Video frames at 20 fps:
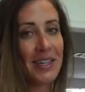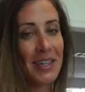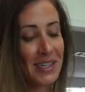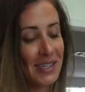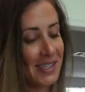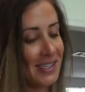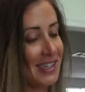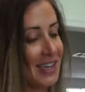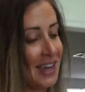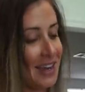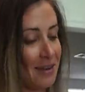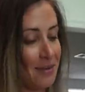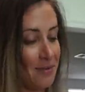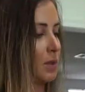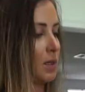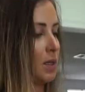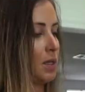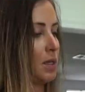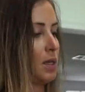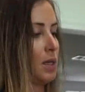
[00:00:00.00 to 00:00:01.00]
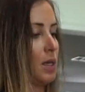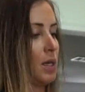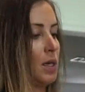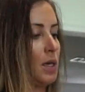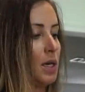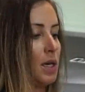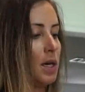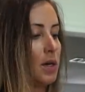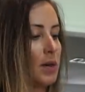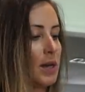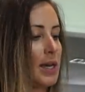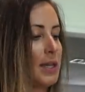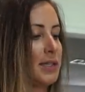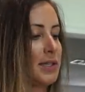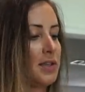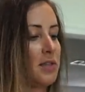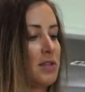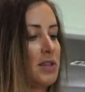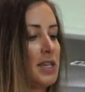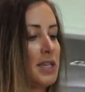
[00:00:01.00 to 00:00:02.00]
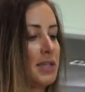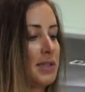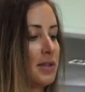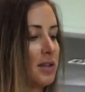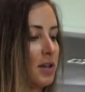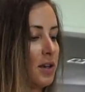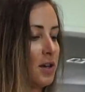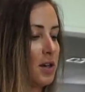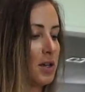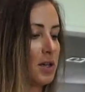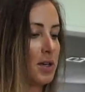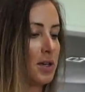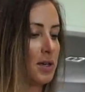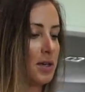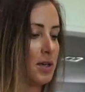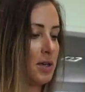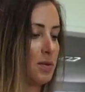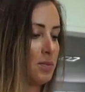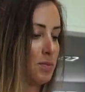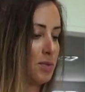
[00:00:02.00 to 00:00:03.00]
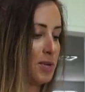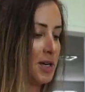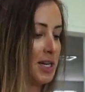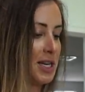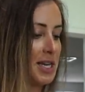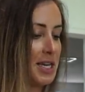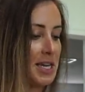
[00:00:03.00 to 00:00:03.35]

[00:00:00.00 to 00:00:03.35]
he's dead. Okay, so these look pretty